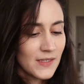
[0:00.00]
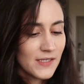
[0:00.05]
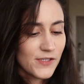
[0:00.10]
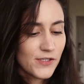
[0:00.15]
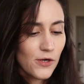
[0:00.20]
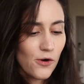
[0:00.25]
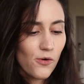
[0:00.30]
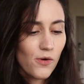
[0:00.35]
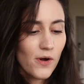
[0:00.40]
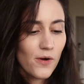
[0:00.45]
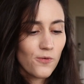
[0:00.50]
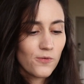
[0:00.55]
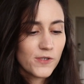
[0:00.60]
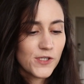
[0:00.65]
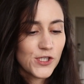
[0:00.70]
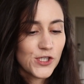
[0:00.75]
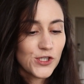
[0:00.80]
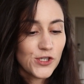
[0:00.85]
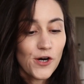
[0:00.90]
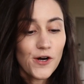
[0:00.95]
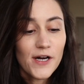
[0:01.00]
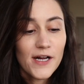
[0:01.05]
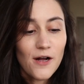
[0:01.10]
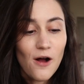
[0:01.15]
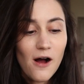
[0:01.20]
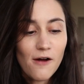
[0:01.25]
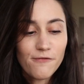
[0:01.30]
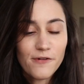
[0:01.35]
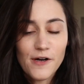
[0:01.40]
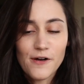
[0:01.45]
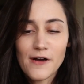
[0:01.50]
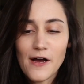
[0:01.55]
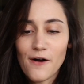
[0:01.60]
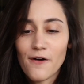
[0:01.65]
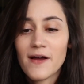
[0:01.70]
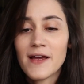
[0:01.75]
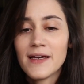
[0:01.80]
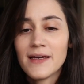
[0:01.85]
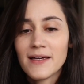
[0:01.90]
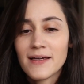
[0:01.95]
So starting off here
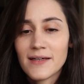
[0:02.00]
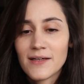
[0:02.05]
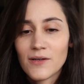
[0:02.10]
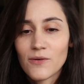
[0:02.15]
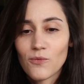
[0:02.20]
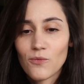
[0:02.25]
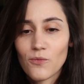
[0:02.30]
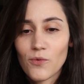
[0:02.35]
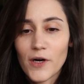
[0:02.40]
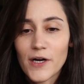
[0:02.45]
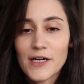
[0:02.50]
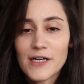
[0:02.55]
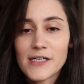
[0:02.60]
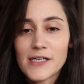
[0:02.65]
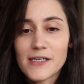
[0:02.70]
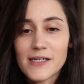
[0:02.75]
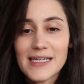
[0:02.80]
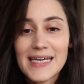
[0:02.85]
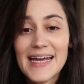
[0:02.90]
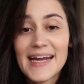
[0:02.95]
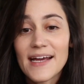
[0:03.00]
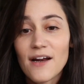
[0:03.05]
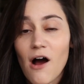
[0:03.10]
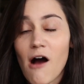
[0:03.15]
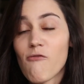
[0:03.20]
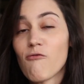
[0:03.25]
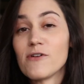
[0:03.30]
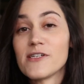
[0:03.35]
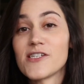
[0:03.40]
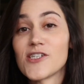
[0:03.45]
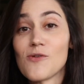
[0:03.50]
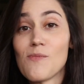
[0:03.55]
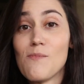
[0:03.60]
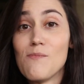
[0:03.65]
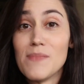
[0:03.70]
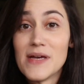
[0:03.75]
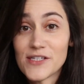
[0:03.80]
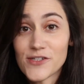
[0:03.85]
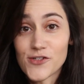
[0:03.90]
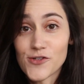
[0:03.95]
now, we're gonna kick it off with
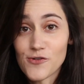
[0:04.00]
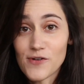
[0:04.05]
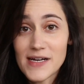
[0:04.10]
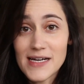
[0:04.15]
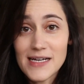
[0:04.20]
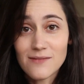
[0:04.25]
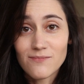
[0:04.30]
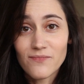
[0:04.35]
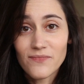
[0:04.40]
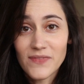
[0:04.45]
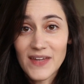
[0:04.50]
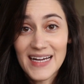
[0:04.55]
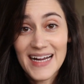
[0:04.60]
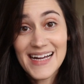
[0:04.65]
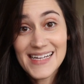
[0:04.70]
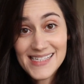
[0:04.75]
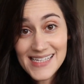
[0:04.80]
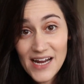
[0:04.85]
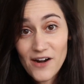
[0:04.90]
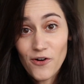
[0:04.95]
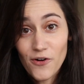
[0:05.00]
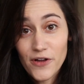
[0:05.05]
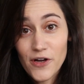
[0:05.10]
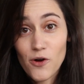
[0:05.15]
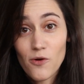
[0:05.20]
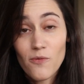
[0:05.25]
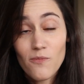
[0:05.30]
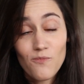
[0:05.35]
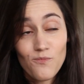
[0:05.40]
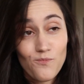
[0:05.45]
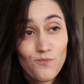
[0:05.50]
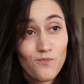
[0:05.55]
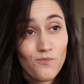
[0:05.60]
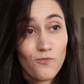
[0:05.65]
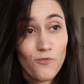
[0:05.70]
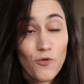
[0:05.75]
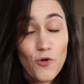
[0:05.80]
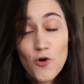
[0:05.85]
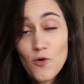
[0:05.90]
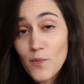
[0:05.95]
some mystery. Like I said earlier,
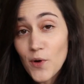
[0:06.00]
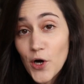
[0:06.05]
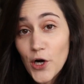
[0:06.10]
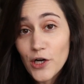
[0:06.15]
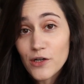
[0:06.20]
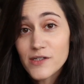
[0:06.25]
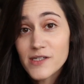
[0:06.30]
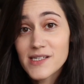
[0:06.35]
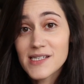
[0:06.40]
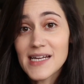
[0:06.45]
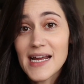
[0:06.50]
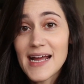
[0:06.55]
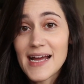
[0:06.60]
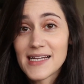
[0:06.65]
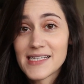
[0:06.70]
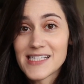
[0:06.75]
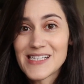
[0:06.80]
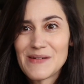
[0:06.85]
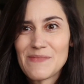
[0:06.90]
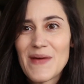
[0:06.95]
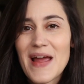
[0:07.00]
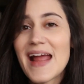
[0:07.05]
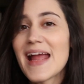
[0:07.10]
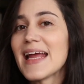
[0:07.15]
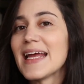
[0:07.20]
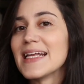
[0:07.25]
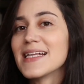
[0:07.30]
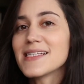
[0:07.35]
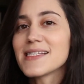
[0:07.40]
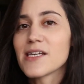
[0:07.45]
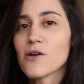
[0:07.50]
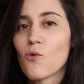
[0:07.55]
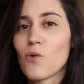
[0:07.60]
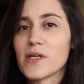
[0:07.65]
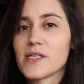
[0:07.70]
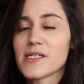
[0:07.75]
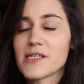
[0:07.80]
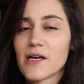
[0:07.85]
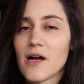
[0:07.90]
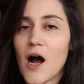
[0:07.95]
rumors and some hints at
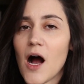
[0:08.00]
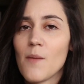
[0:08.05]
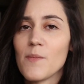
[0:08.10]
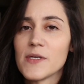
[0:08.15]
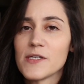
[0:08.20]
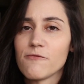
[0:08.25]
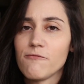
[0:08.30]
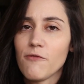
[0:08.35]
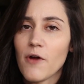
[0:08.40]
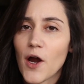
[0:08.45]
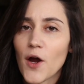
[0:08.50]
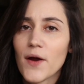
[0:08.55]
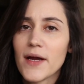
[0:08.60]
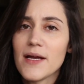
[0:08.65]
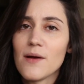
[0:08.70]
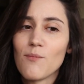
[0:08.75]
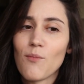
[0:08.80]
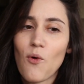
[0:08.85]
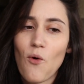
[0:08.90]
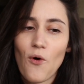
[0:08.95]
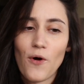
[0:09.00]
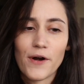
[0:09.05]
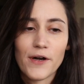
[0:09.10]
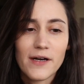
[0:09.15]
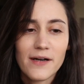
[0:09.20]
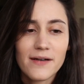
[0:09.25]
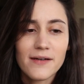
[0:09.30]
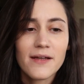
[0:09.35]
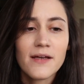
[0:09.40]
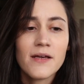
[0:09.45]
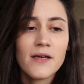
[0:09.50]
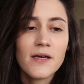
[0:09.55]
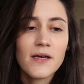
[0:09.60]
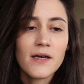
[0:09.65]
what's to come is very important